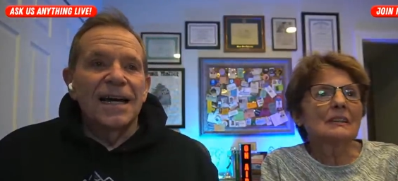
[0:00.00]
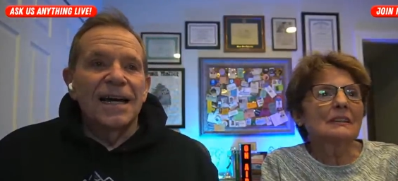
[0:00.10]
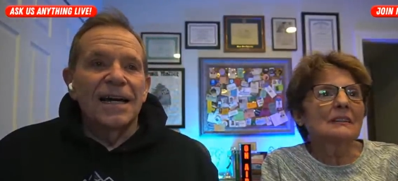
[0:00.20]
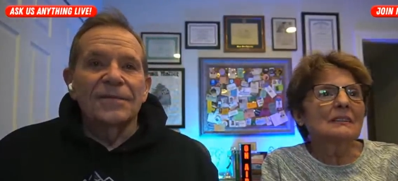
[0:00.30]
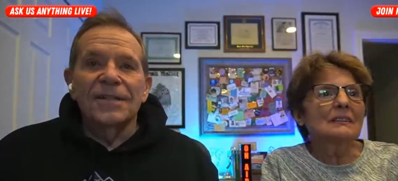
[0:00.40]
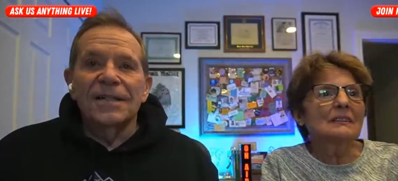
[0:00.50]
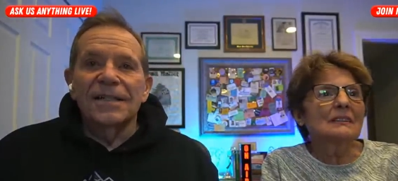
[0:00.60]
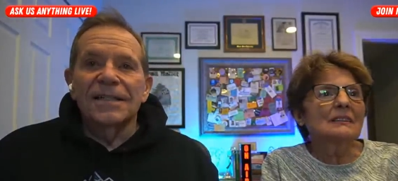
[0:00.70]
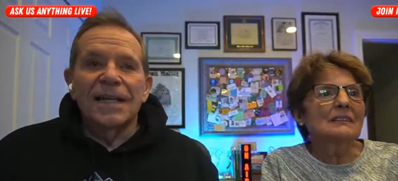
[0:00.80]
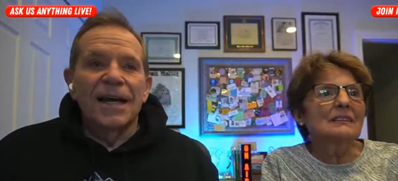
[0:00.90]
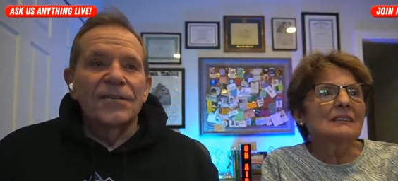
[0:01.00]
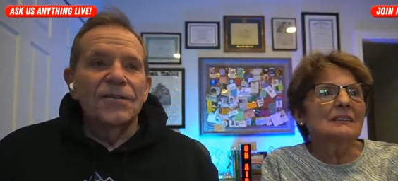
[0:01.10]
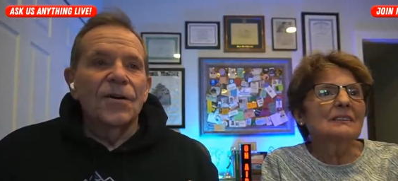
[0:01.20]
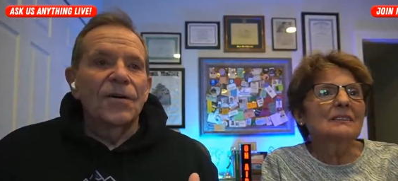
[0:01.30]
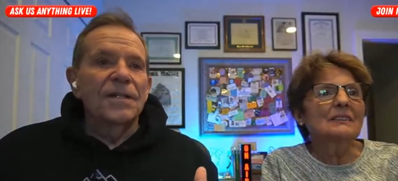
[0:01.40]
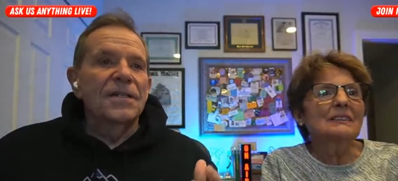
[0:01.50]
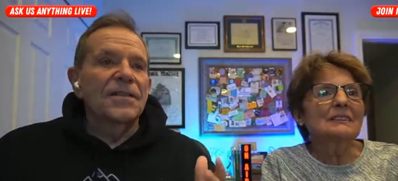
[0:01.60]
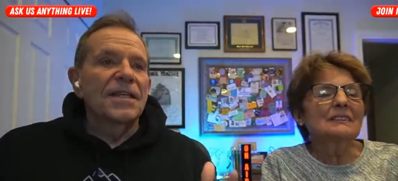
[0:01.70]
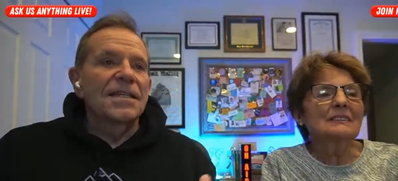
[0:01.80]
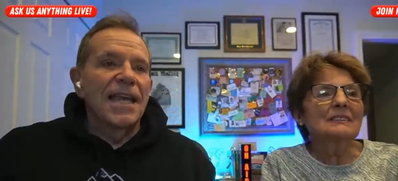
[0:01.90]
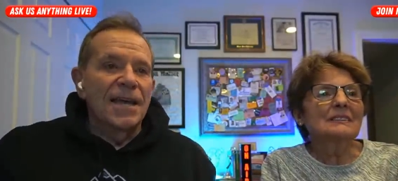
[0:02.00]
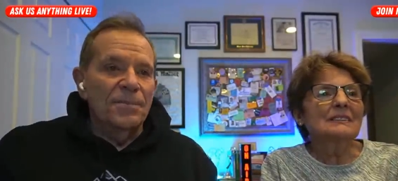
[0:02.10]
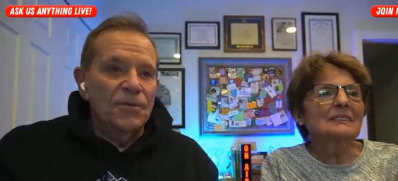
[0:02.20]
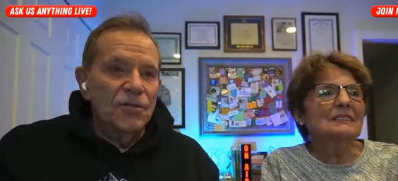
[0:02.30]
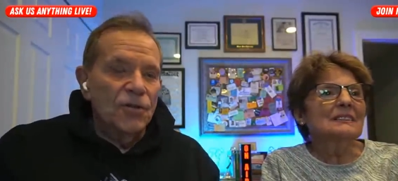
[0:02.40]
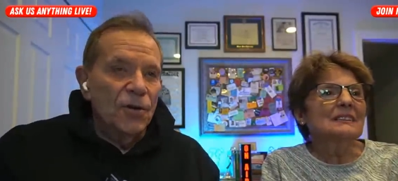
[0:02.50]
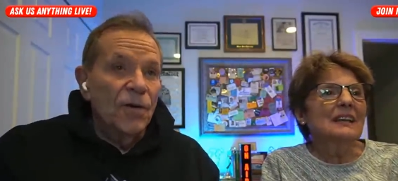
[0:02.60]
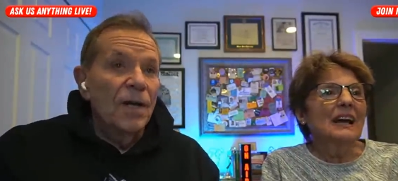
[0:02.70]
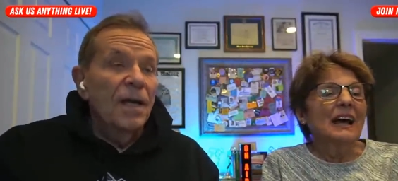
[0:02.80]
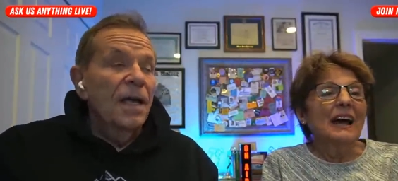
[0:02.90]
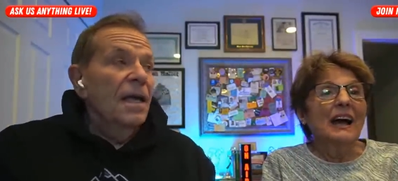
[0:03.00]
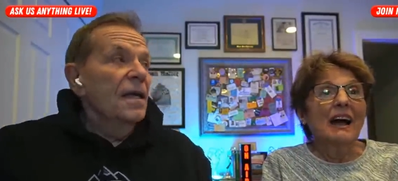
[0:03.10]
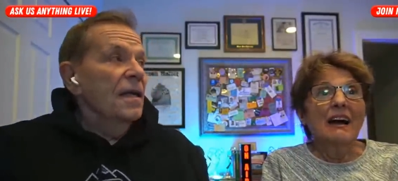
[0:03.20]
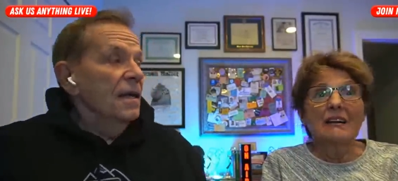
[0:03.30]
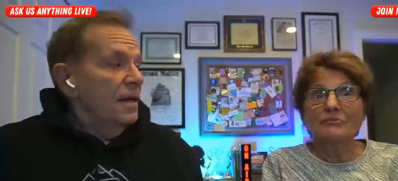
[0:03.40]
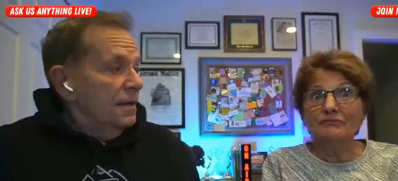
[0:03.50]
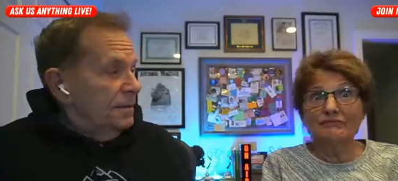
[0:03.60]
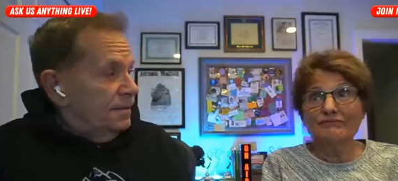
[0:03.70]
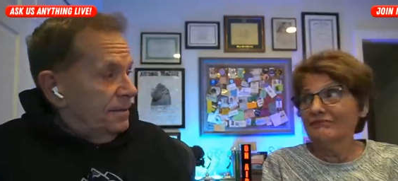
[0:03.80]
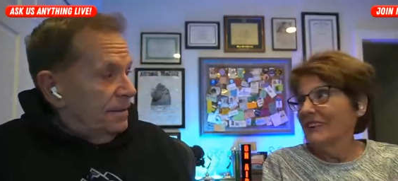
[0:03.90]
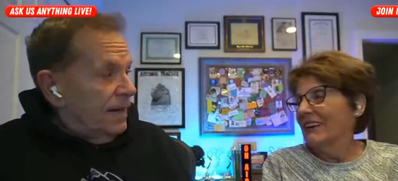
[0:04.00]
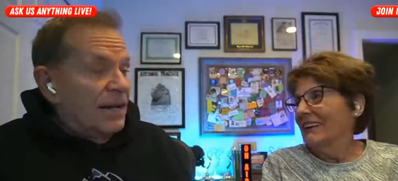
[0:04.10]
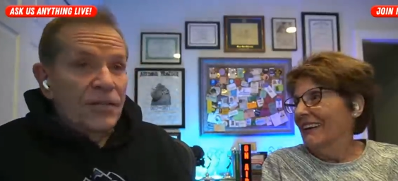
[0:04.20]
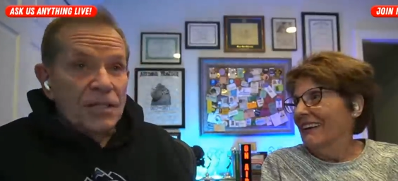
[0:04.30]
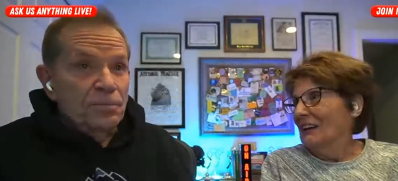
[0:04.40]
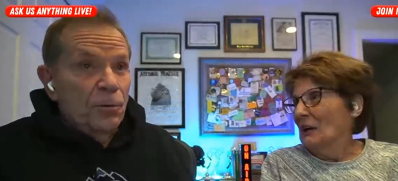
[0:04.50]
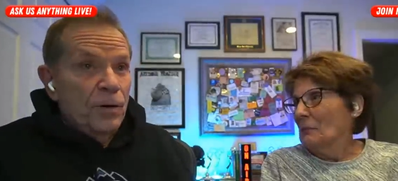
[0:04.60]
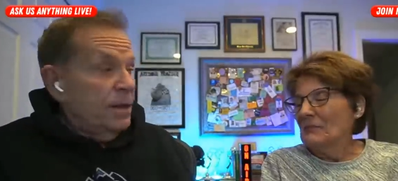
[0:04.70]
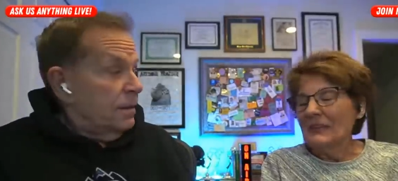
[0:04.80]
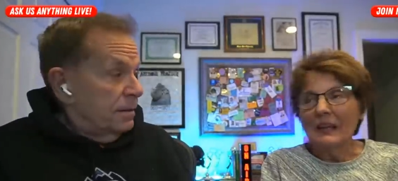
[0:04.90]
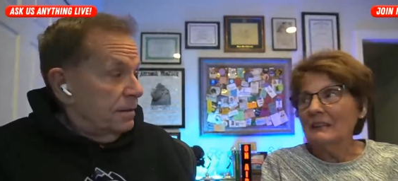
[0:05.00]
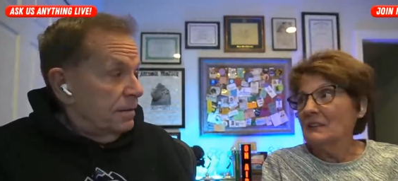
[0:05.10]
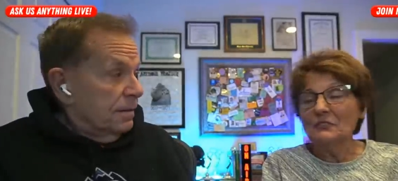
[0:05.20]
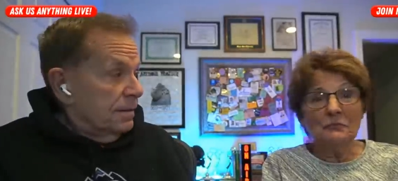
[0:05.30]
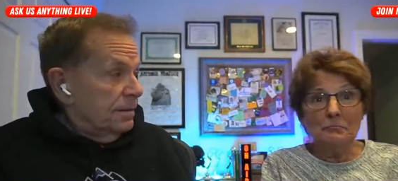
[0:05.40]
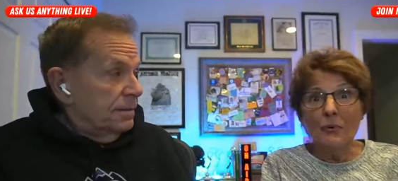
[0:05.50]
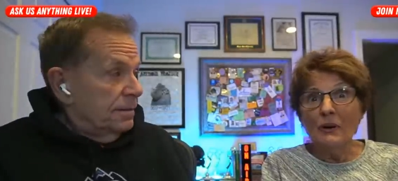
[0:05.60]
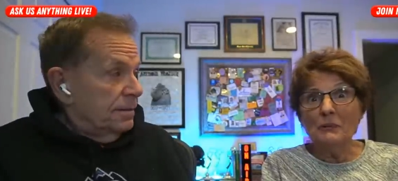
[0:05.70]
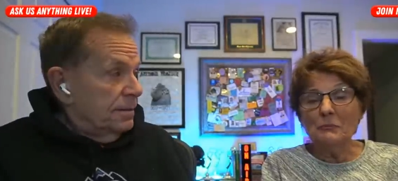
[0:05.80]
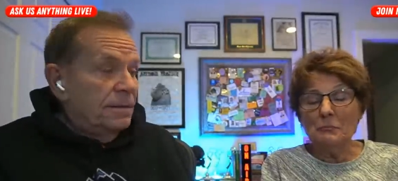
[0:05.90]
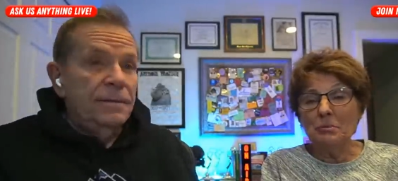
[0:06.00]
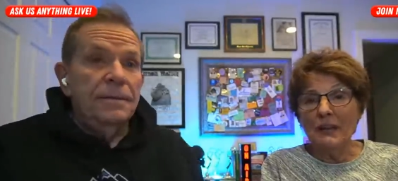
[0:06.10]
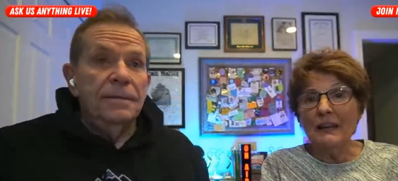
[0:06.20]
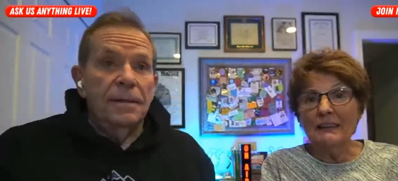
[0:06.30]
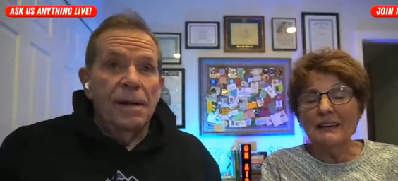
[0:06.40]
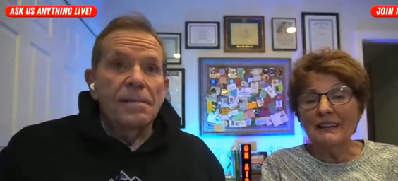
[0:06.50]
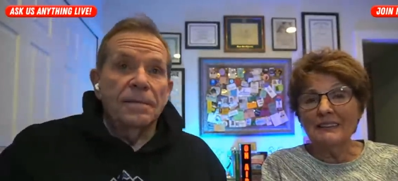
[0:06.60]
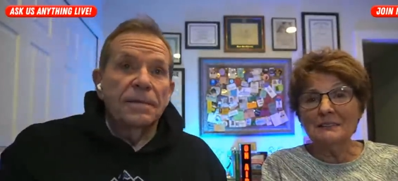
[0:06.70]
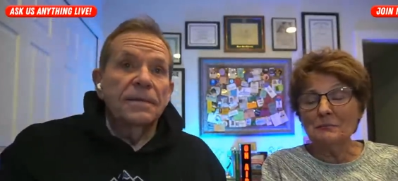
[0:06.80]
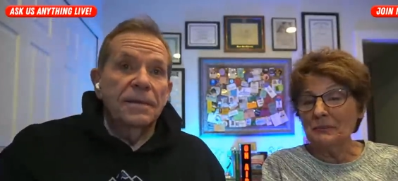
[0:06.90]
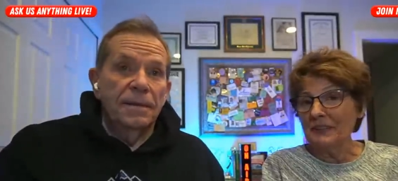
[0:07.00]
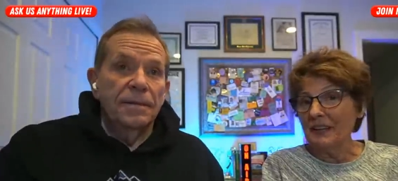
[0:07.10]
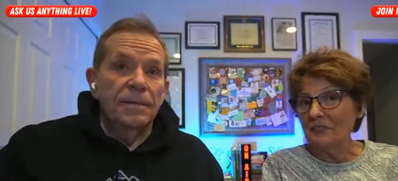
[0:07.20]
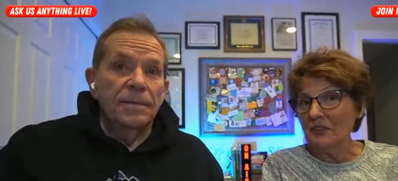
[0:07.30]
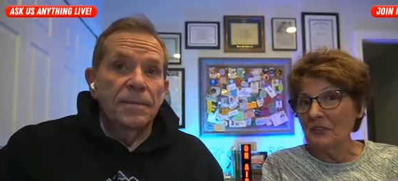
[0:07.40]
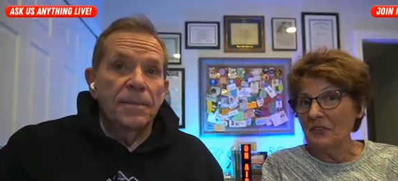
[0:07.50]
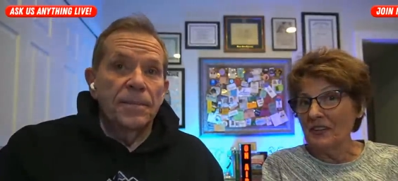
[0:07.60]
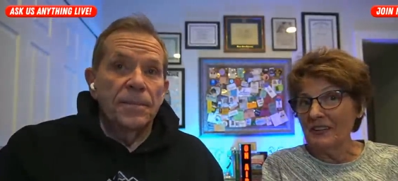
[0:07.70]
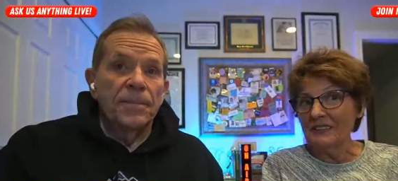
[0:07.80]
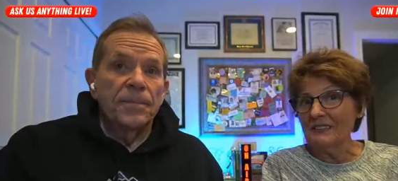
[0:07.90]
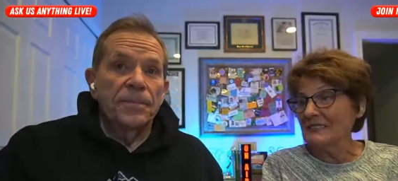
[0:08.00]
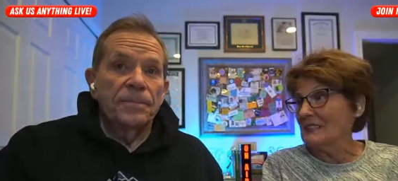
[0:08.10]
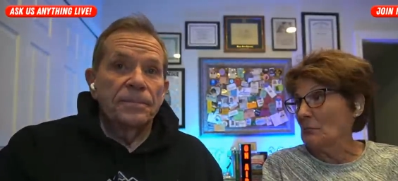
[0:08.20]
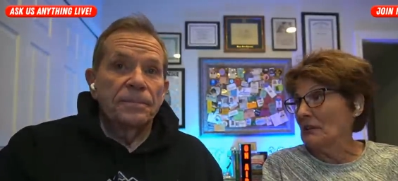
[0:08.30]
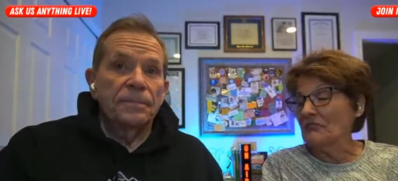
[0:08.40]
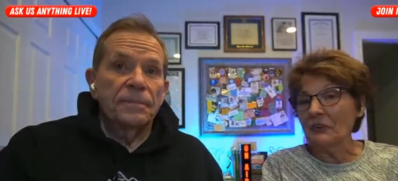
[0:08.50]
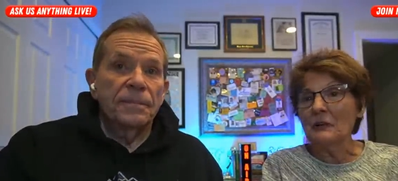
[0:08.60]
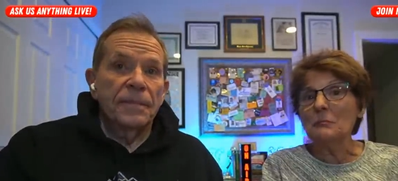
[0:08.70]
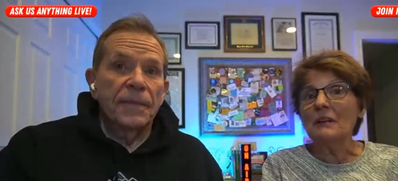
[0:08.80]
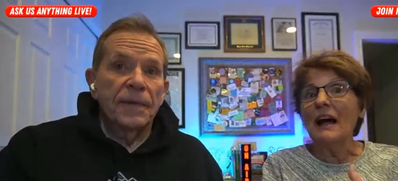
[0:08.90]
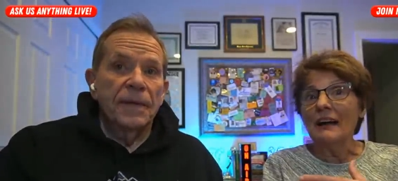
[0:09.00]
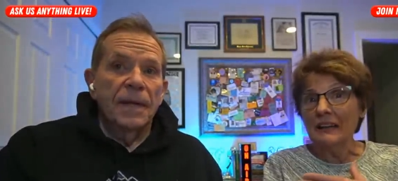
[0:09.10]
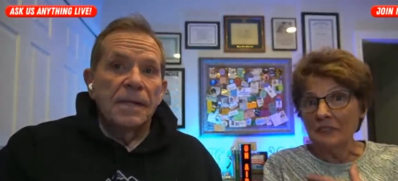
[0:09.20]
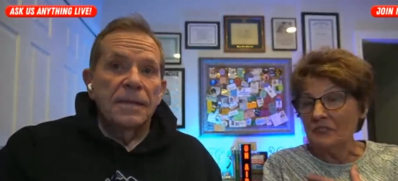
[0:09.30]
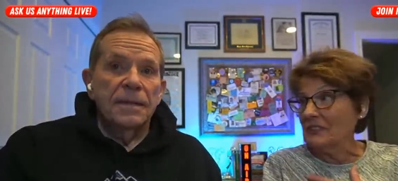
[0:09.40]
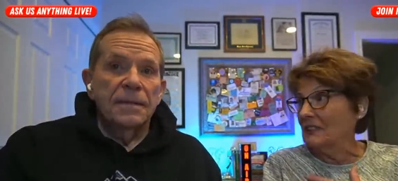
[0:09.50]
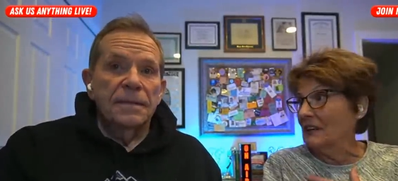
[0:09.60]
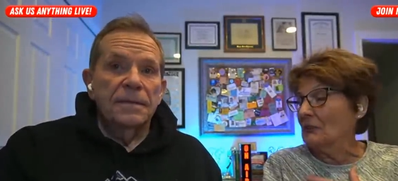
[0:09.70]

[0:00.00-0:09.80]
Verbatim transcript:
Speaker 1: where is it? Are you going to the Tampa show? At this point,
Speaker 2: we plan on, but everything's a big variable. I have to get